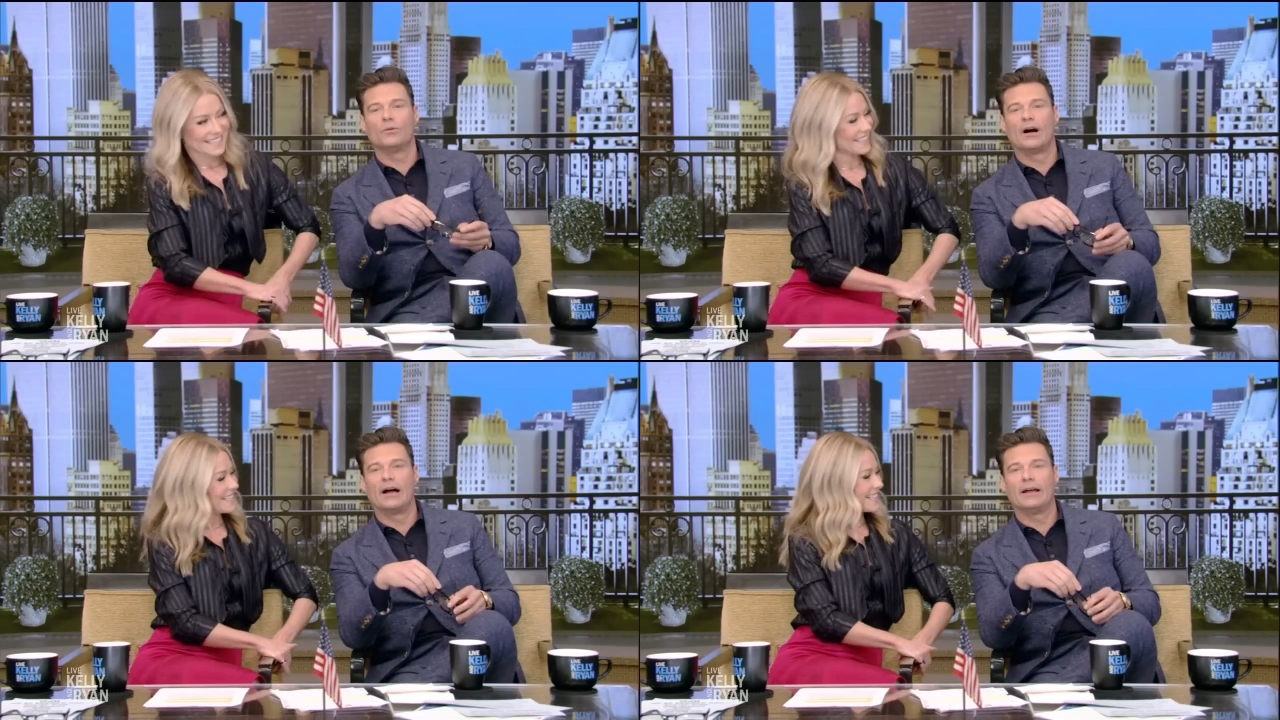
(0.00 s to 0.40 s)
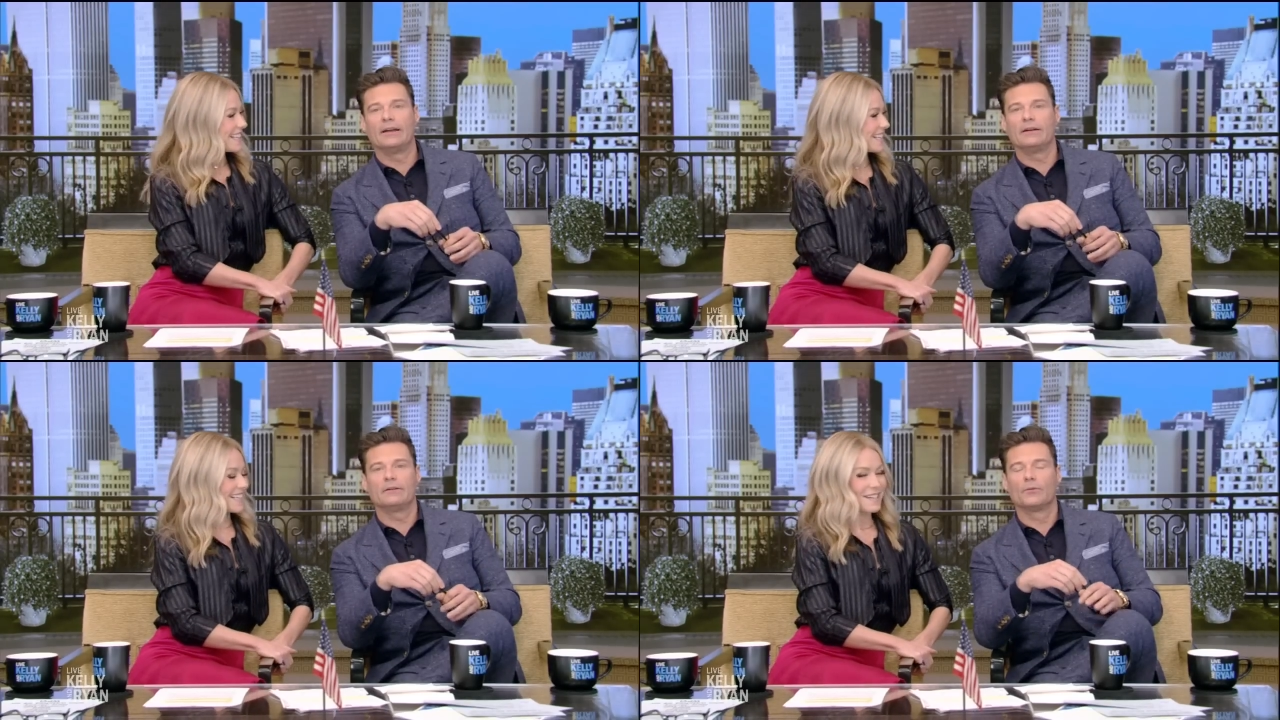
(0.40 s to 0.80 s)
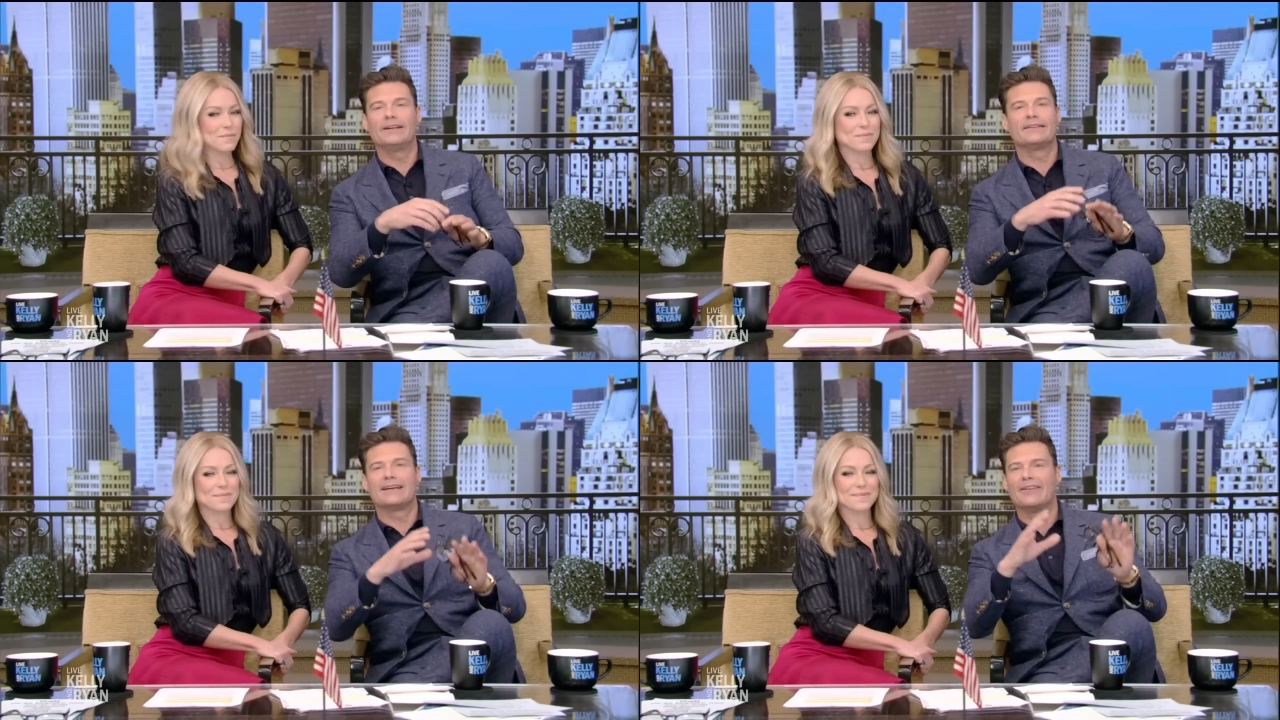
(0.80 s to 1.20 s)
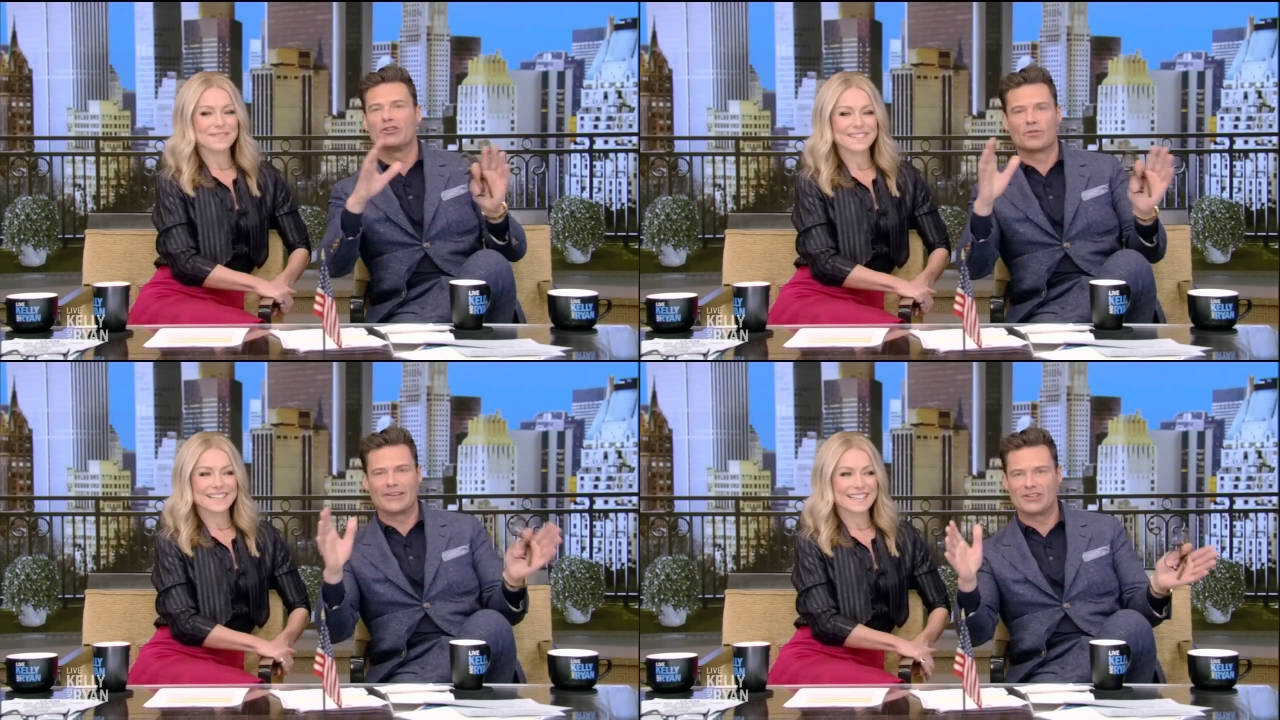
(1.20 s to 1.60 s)
Speaker 1: uh, redesign
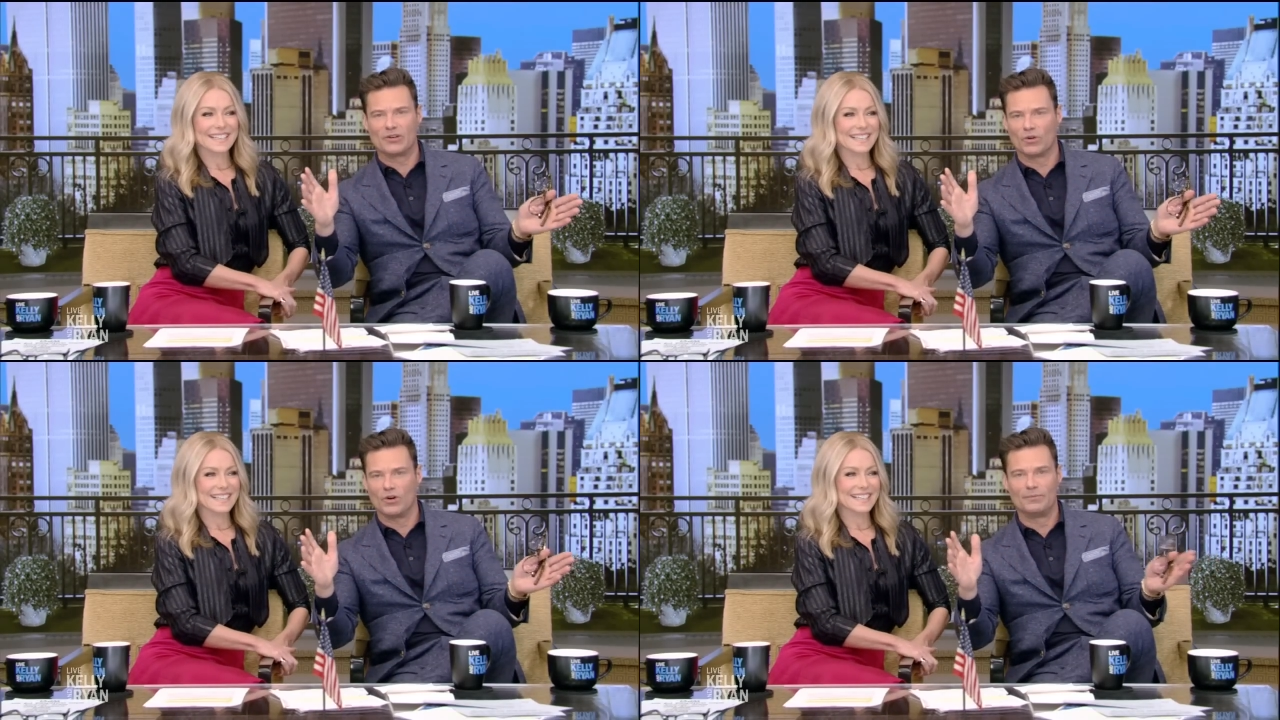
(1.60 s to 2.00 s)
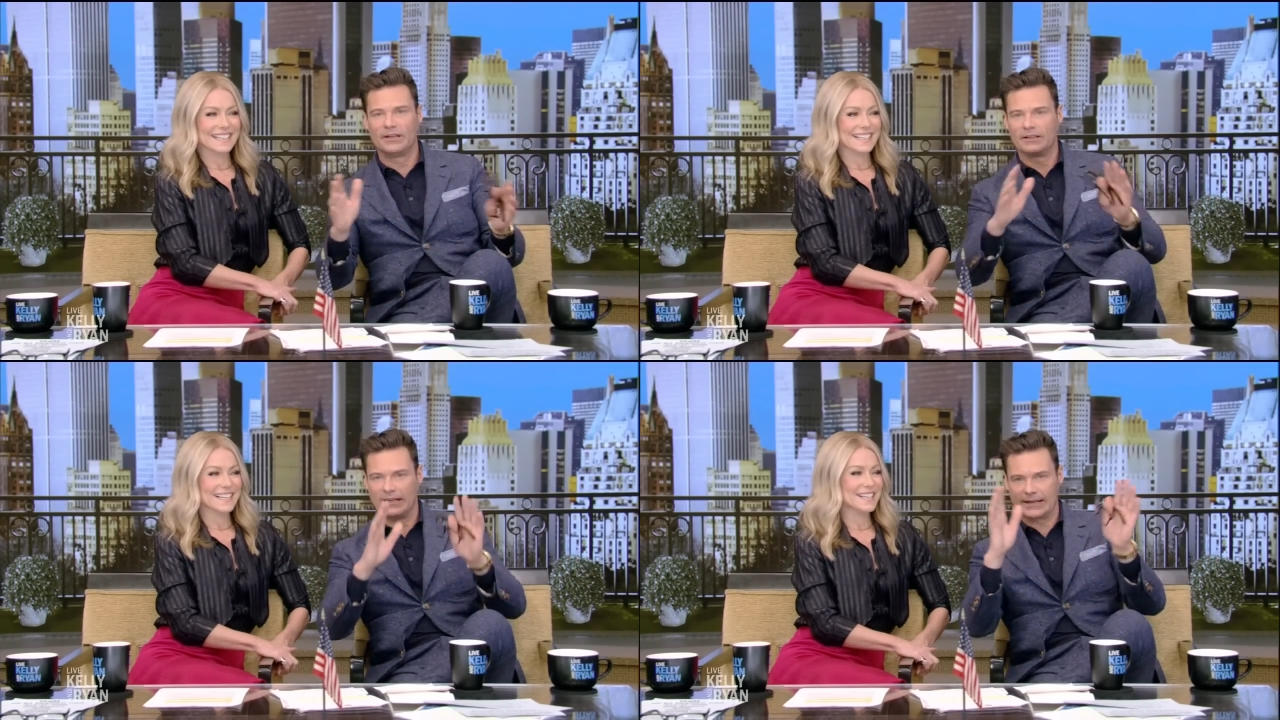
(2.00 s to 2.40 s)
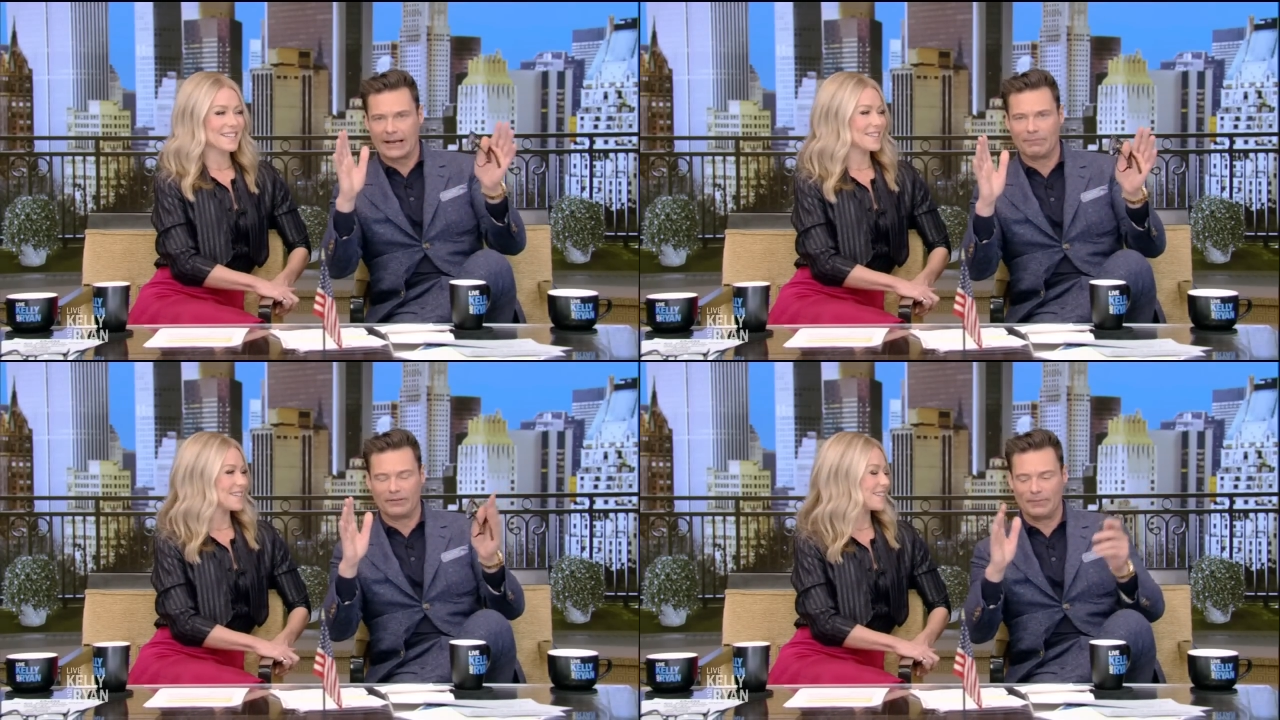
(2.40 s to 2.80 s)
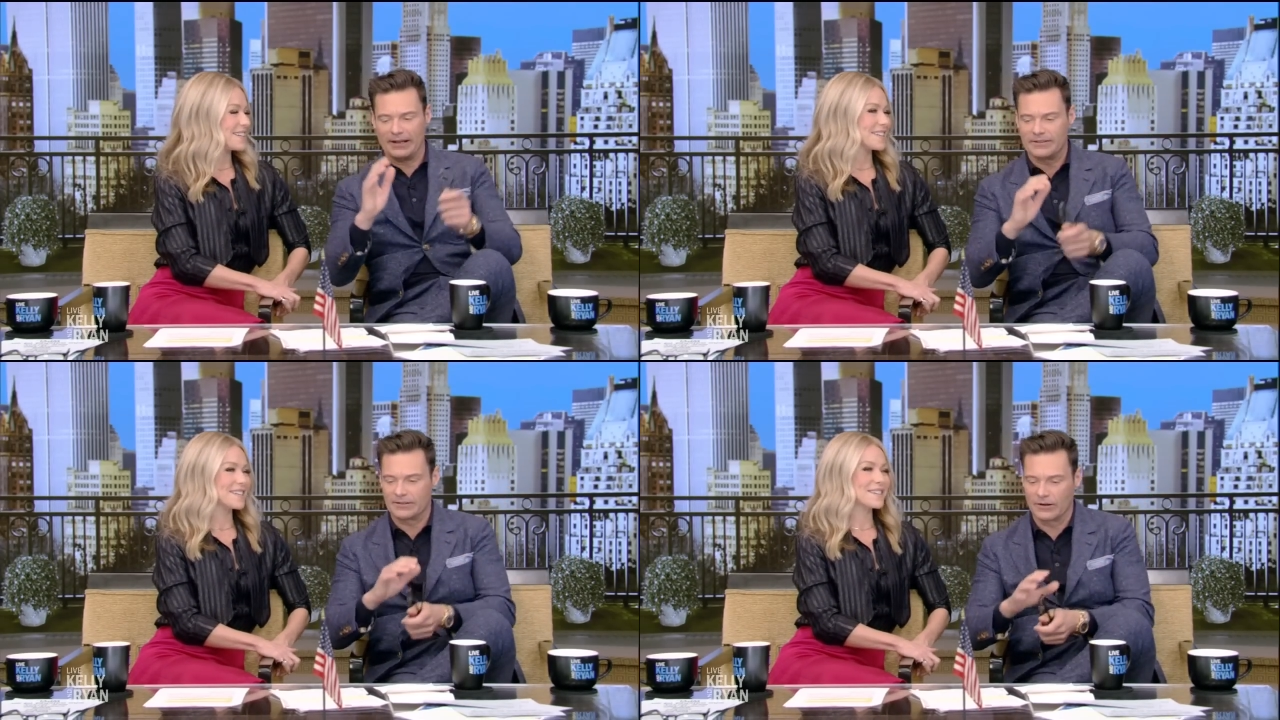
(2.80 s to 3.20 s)
the dressing room in a couple of months. All